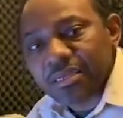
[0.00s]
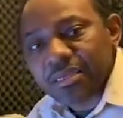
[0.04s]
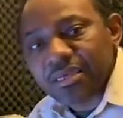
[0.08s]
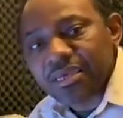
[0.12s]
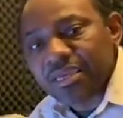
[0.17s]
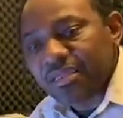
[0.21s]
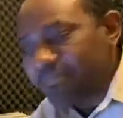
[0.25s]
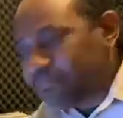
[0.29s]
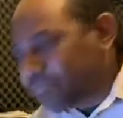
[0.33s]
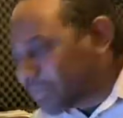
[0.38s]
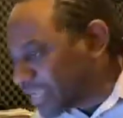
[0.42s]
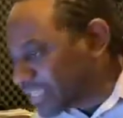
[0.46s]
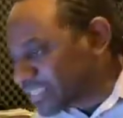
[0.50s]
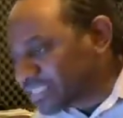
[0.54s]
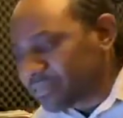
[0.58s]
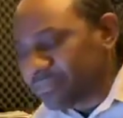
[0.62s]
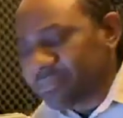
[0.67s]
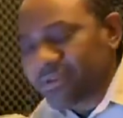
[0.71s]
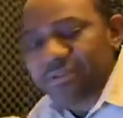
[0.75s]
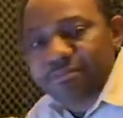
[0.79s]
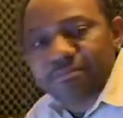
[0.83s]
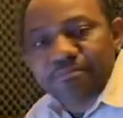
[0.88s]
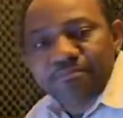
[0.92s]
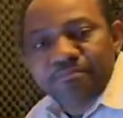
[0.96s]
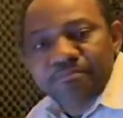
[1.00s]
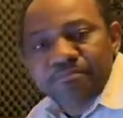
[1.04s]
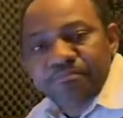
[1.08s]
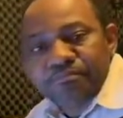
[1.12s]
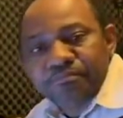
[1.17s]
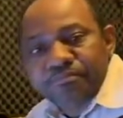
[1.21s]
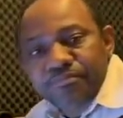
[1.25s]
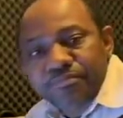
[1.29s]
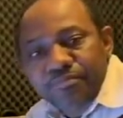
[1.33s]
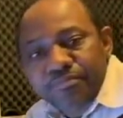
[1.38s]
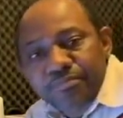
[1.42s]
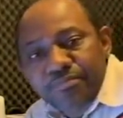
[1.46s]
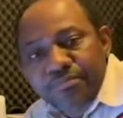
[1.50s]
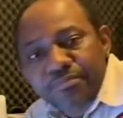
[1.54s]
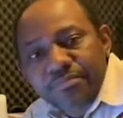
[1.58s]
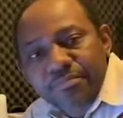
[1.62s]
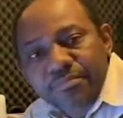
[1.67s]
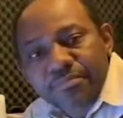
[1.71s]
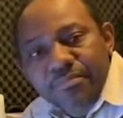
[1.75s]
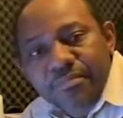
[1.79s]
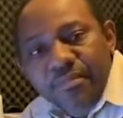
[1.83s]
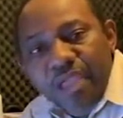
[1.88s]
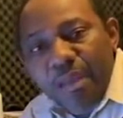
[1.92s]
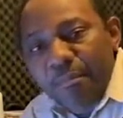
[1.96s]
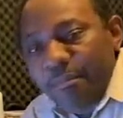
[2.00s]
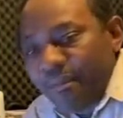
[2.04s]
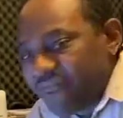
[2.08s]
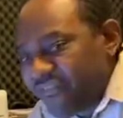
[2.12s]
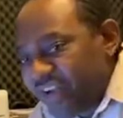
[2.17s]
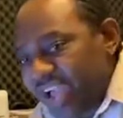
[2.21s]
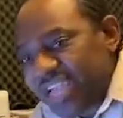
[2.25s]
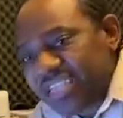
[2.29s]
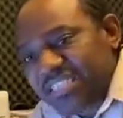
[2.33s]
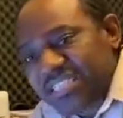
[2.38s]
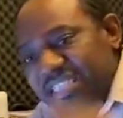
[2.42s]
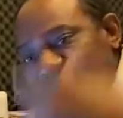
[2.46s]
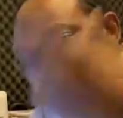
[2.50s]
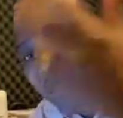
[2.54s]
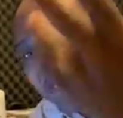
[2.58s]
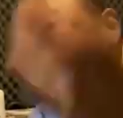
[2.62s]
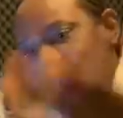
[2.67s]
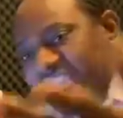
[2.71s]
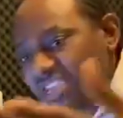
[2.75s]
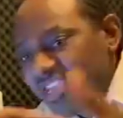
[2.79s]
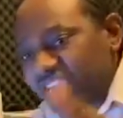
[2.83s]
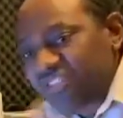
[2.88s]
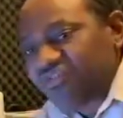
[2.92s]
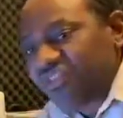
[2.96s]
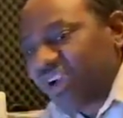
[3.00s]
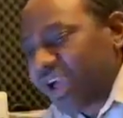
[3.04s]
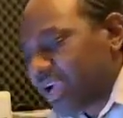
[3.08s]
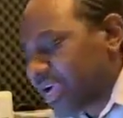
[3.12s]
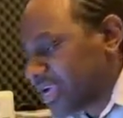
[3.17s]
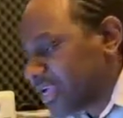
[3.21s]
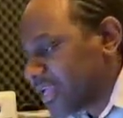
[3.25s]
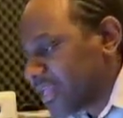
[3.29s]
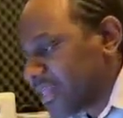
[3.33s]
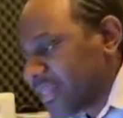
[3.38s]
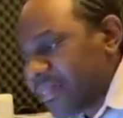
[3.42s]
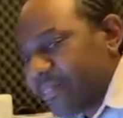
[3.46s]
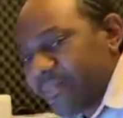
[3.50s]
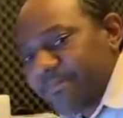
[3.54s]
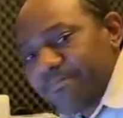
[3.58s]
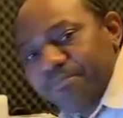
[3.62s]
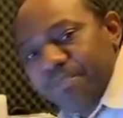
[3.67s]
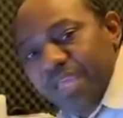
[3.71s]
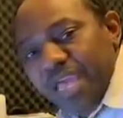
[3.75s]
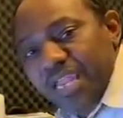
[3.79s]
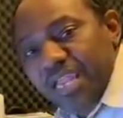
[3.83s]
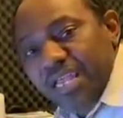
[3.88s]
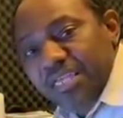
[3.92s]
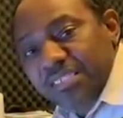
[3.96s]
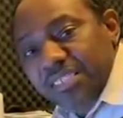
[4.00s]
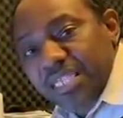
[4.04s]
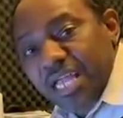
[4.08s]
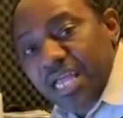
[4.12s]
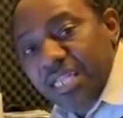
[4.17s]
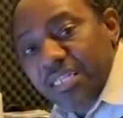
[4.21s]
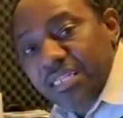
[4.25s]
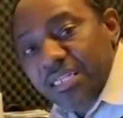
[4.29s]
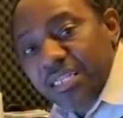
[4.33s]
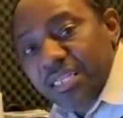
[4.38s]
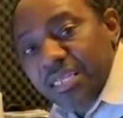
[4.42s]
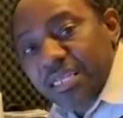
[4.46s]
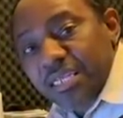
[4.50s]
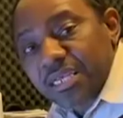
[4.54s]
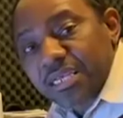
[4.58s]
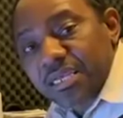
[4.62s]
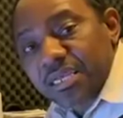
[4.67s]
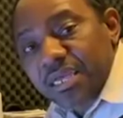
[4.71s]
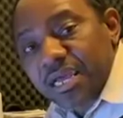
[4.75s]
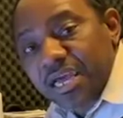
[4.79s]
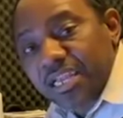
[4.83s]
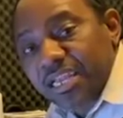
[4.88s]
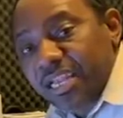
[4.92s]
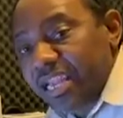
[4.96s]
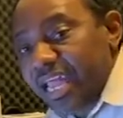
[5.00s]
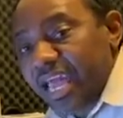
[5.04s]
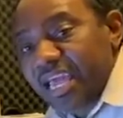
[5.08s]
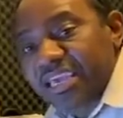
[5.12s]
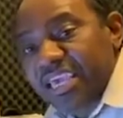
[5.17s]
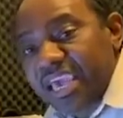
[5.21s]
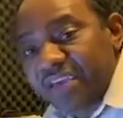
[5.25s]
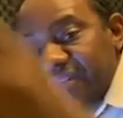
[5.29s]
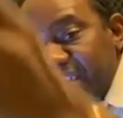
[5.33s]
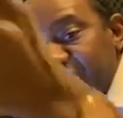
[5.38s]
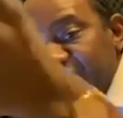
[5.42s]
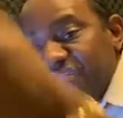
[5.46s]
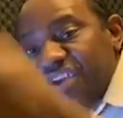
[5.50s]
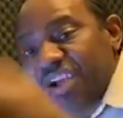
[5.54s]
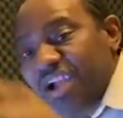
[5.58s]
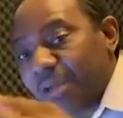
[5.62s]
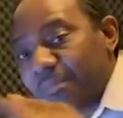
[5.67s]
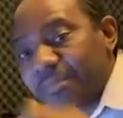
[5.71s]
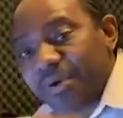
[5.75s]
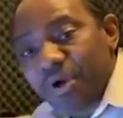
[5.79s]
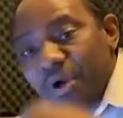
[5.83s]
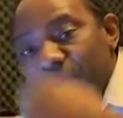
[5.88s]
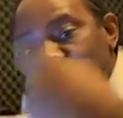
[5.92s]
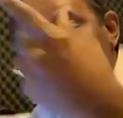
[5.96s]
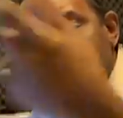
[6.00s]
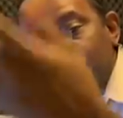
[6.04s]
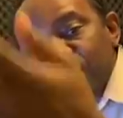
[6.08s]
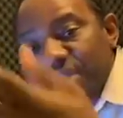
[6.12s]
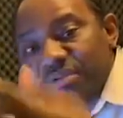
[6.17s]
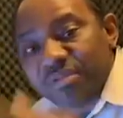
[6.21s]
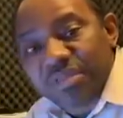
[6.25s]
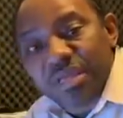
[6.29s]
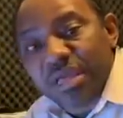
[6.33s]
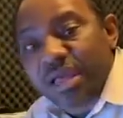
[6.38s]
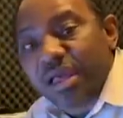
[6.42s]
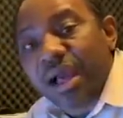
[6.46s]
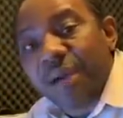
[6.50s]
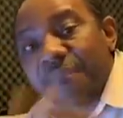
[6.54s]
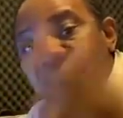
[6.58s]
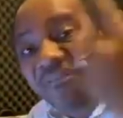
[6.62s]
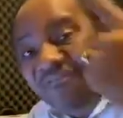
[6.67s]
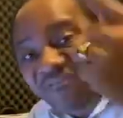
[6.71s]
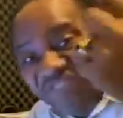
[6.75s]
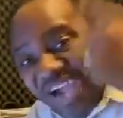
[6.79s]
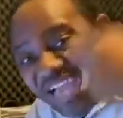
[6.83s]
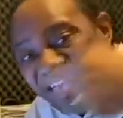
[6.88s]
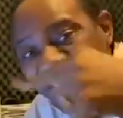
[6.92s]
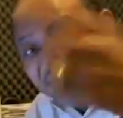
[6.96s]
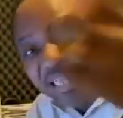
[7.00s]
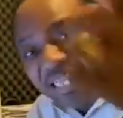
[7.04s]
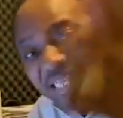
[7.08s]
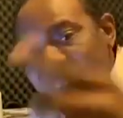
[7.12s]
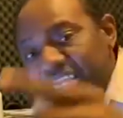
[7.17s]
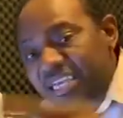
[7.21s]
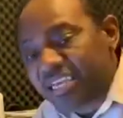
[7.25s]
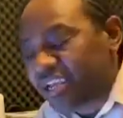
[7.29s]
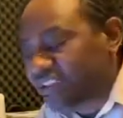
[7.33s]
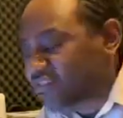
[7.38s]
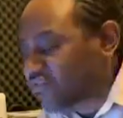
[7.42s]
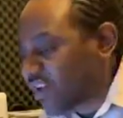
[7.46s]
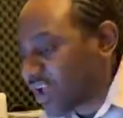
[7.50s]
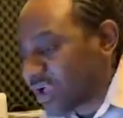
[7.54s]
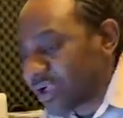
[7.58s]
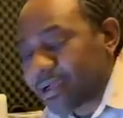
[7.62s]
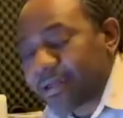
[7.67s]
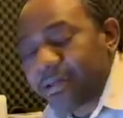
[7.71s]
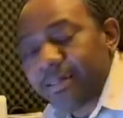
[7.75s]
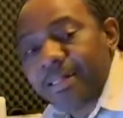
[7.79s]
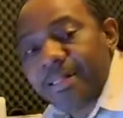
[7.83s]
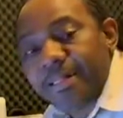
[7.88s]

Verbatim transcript: Impossible. Because my voice that lay your track. You understand? And I like every track, I'm a voice I lay your track.